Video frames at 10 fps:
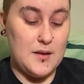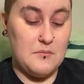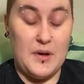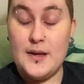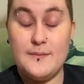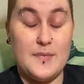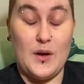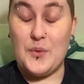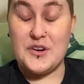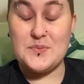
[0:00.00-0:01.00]
but
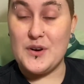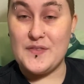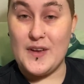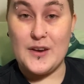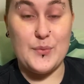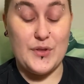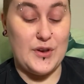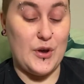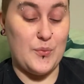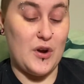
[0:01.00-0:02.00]
it worked perfect with
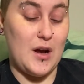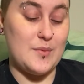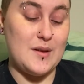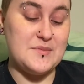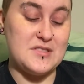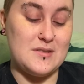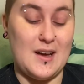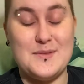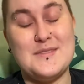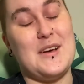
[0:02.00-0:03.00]
no problem, so
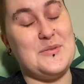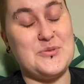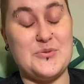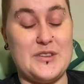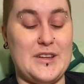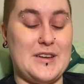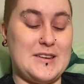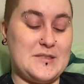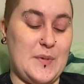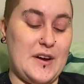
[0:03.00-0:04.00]
that was a really good
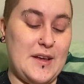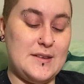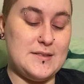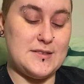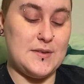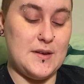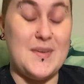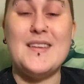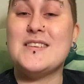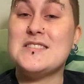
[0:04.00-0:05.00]
experience.
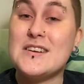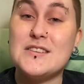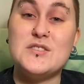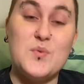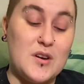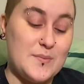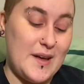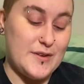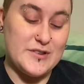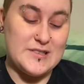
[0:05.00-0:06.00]
And the tickets were
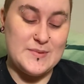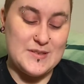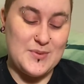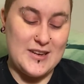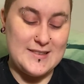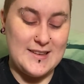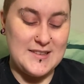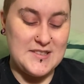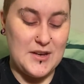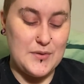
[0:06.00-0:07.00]
my Christmas
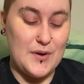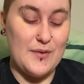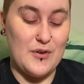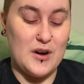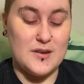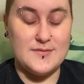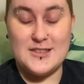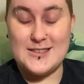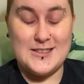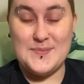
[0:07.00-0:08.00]
present, so overall
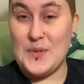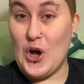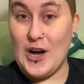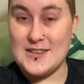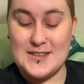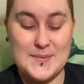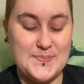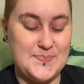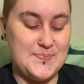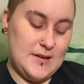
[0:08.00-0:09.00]
just
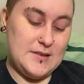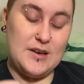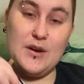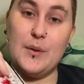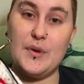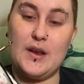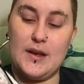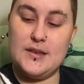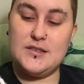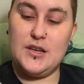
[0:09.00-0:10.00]
awesome. So I'm gonna
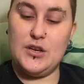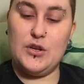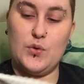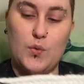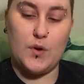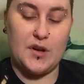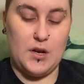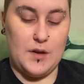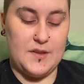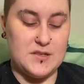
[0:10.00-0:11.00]
continue working
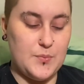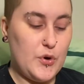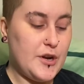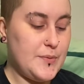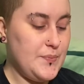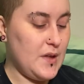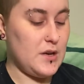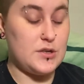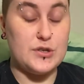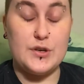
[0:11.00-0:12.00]
on this border and
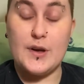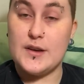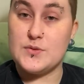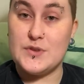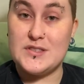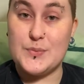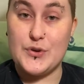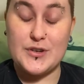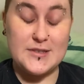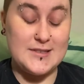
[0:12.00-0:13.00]
I'll show you guys once the
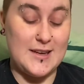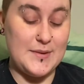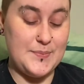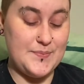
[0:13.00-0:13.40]
border is done.